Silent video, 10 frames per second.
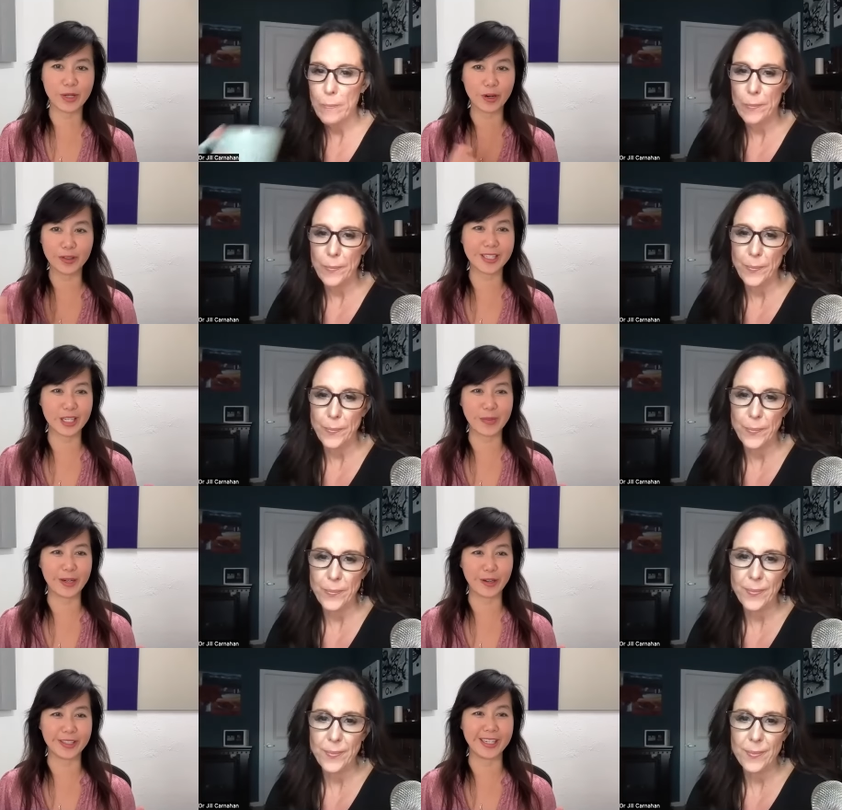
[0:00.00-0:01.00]
Speaker 1: we aren't thinking about
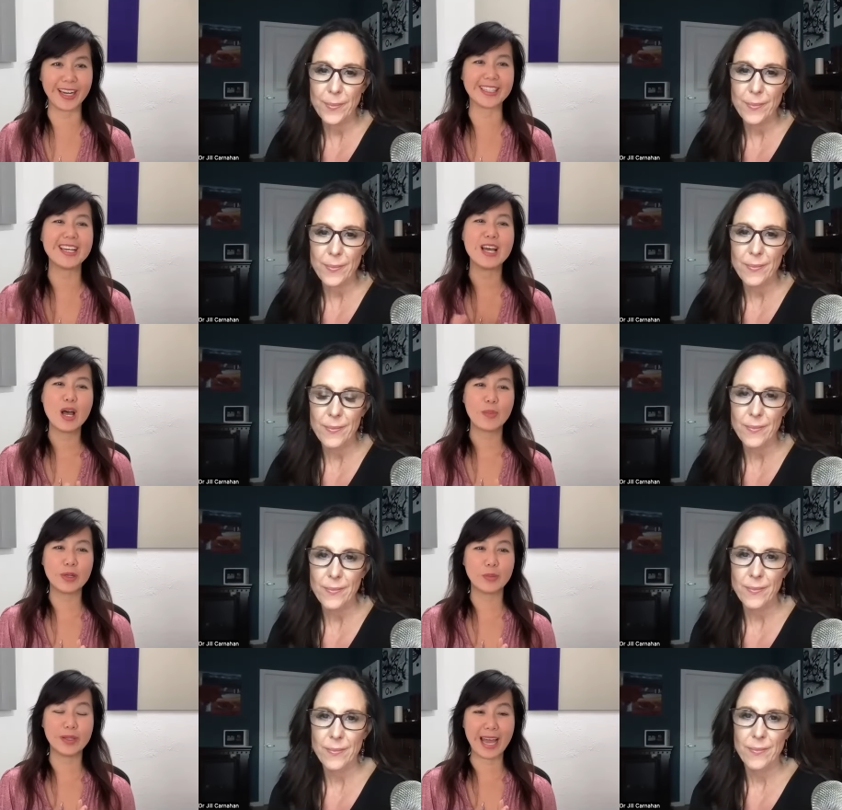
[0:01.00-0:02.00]
our gut,
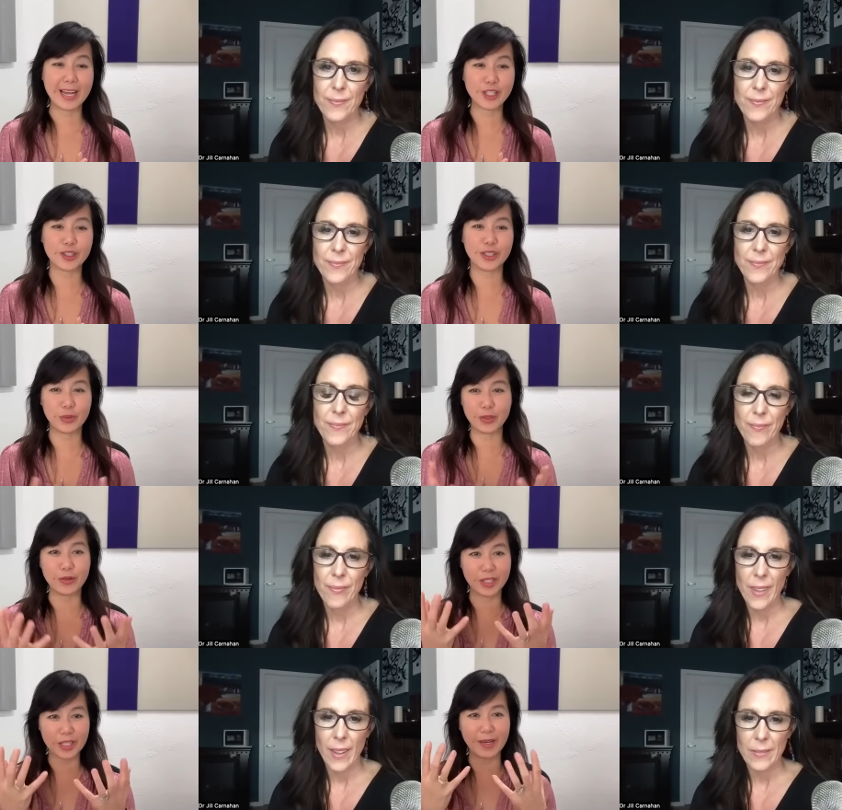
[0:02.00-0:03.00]
but, but actually when you
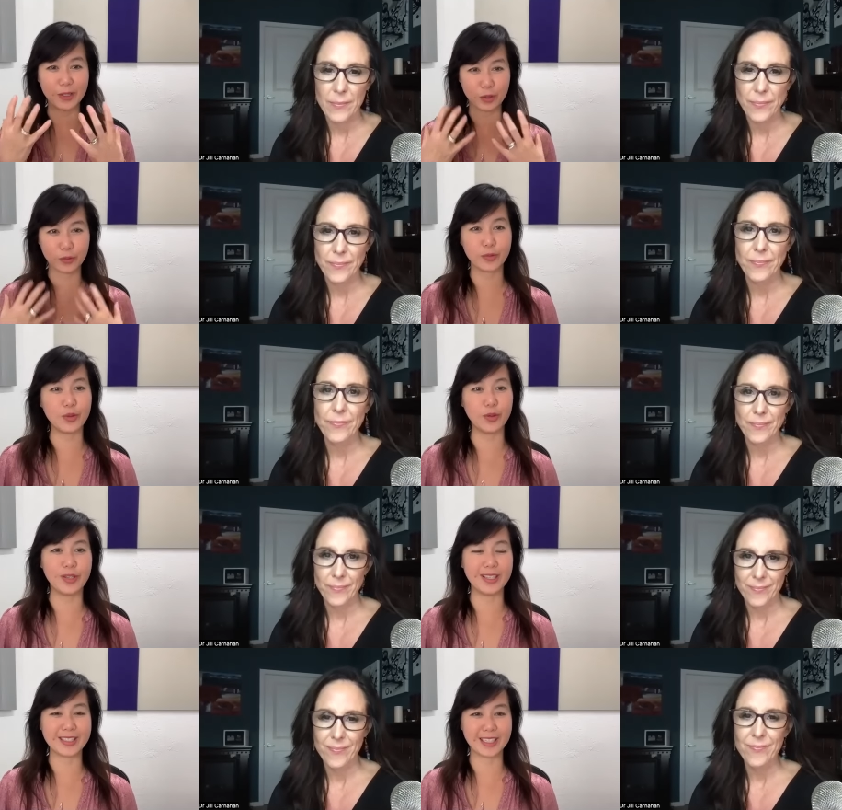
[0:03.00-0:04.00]
think about your food,
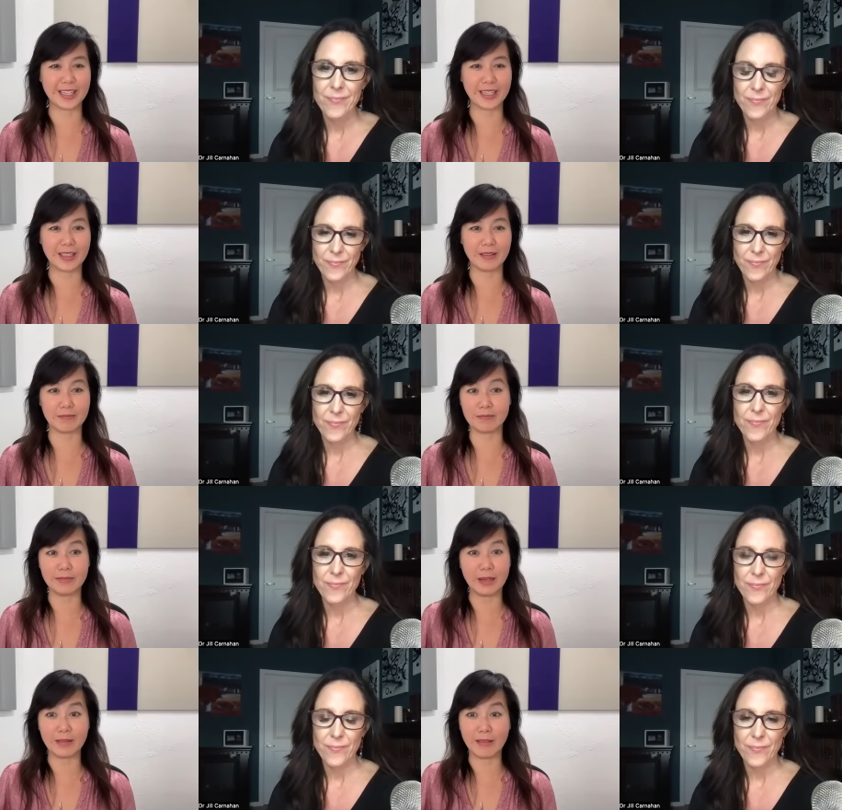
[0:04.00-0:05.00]
it's getting A,
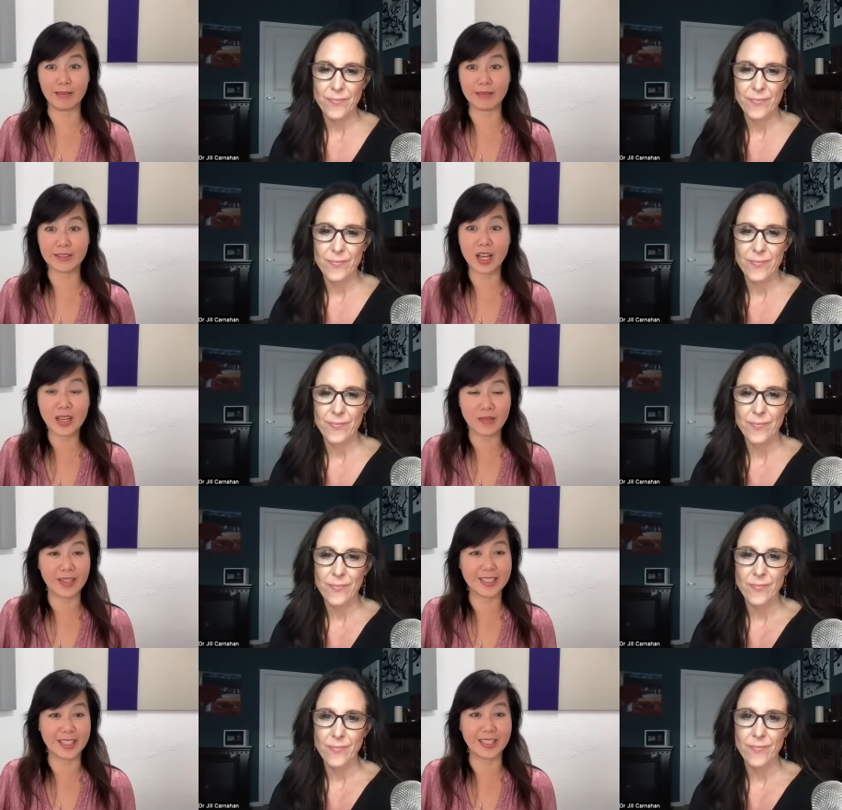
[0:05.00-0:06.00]
a ton of it
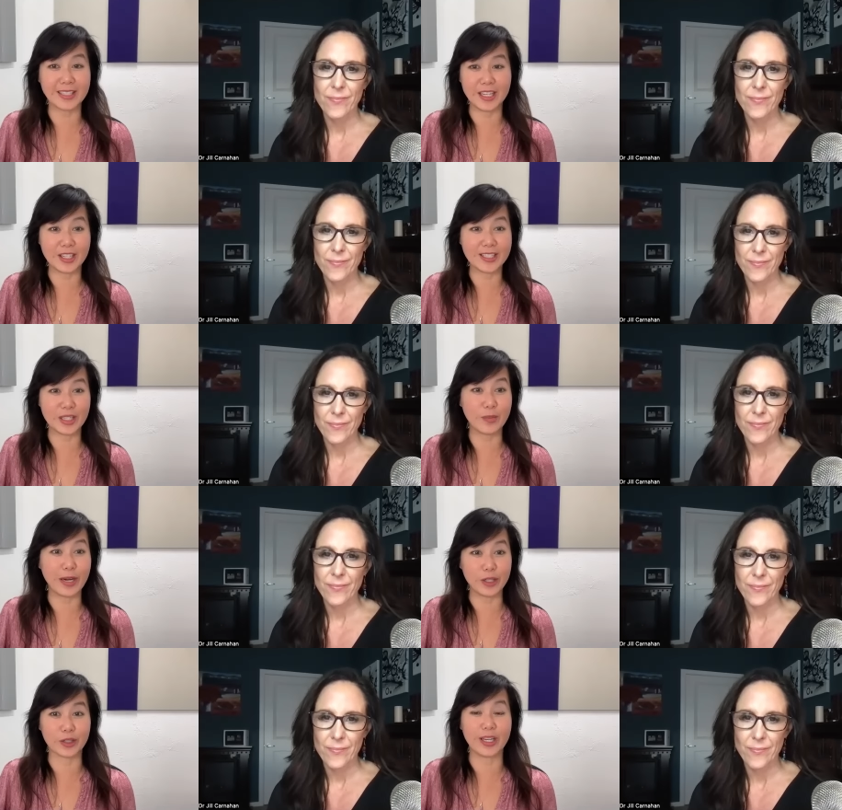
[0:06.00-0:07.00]
is getting digested by
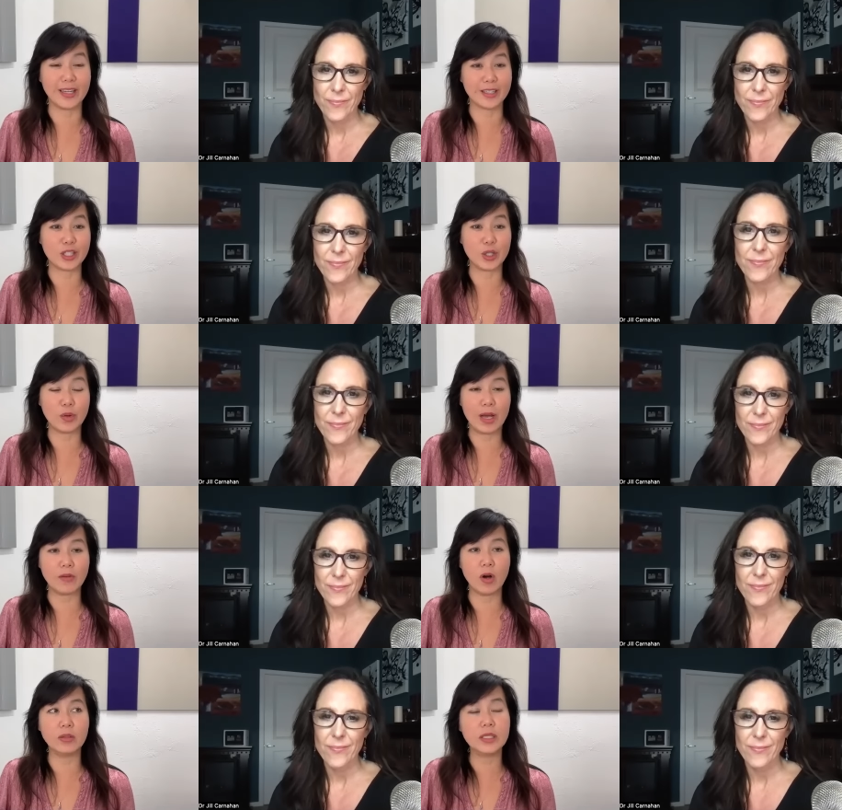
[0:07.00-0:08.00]
your gut. And so you have
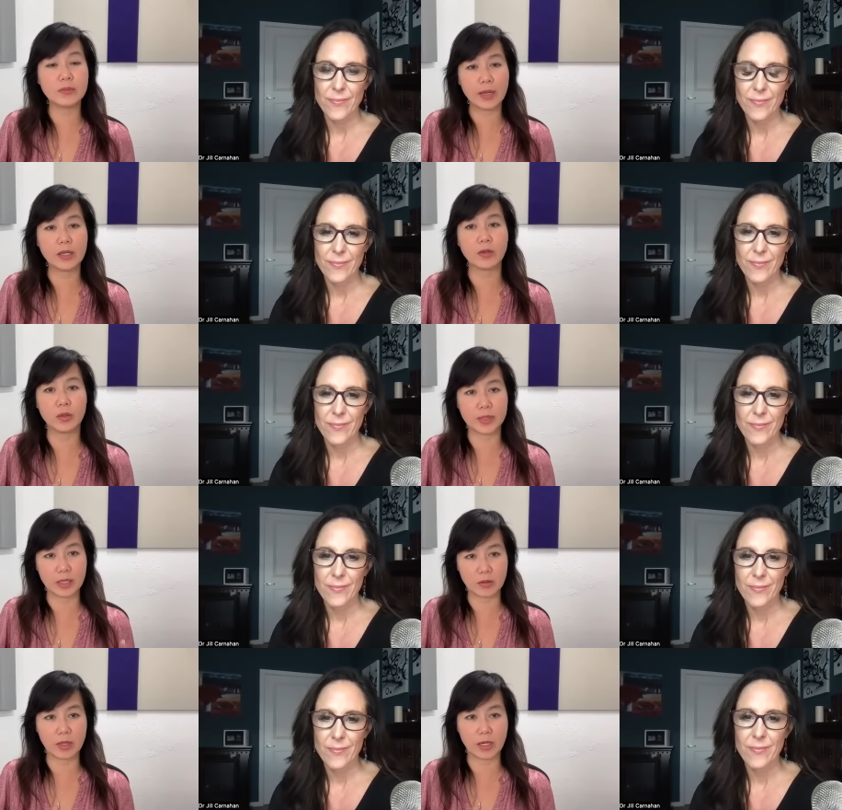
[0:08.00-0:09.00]
all these microbes that
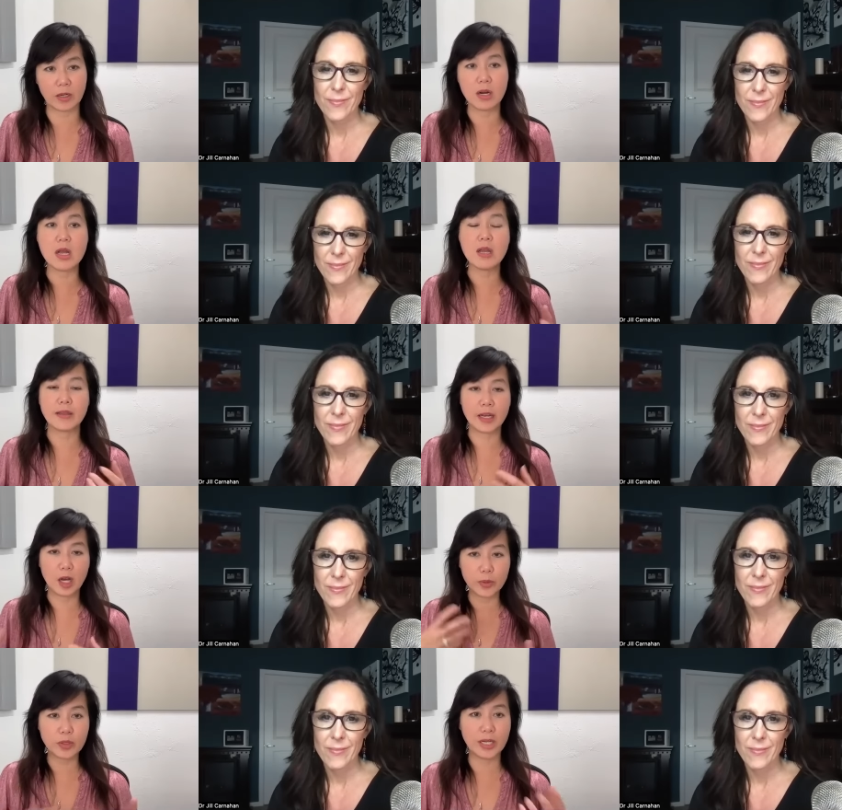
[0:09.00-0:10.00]
are there that
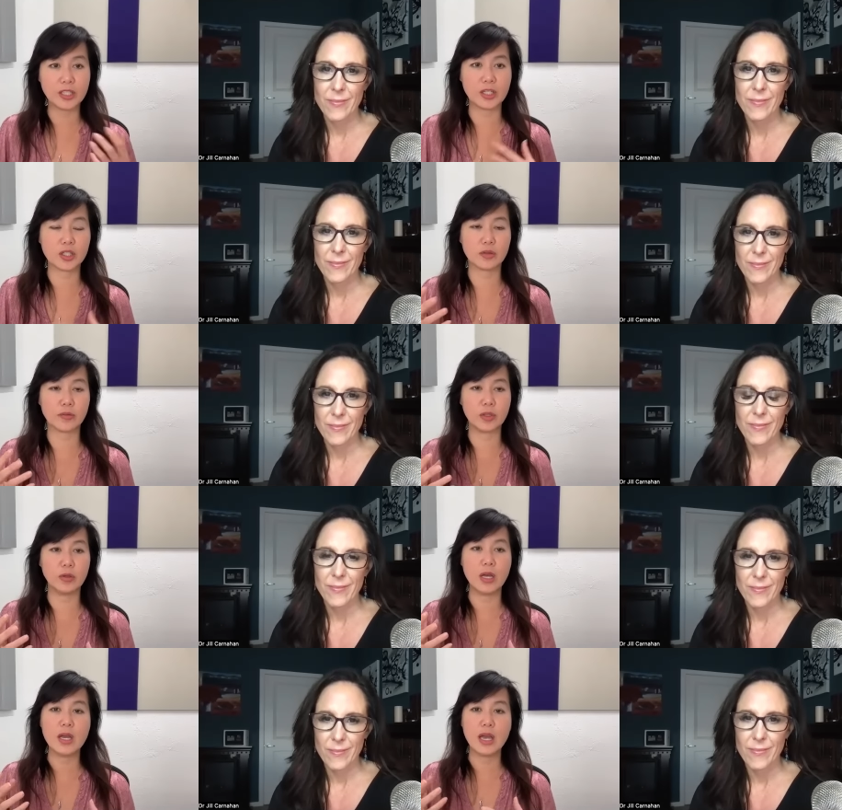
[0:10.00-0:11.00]
help you digest your
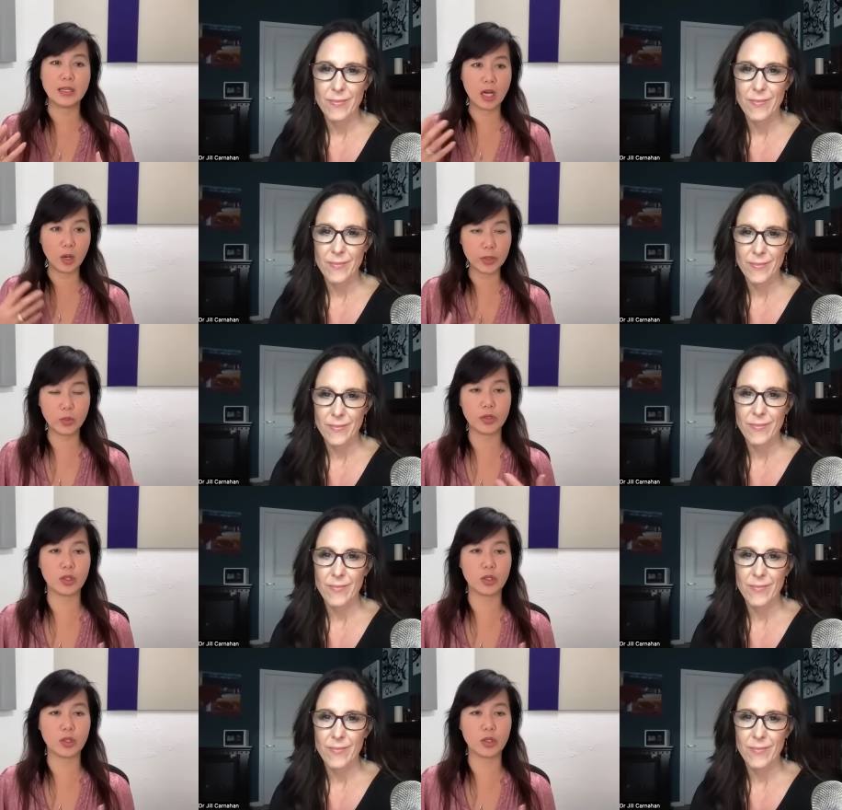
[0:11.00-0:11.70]
food and help you with